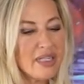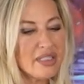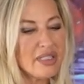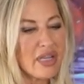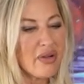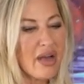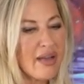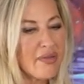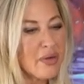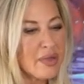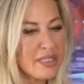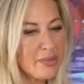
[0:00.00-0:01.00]
So I've
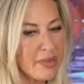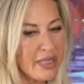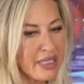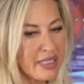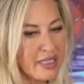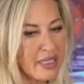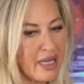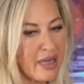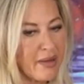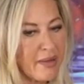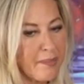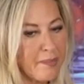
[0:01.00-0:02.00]
always been.
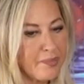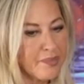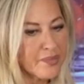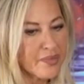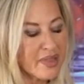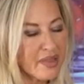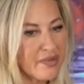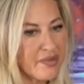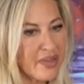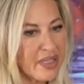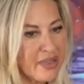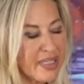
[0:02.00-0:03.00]
Um,
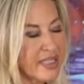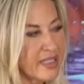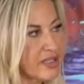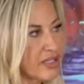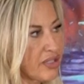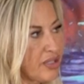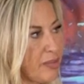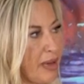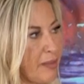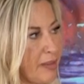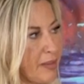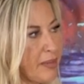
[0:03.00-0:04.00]
very concerned
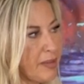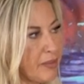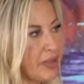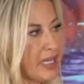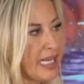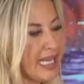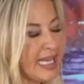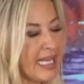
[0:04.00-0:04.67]
about my memory.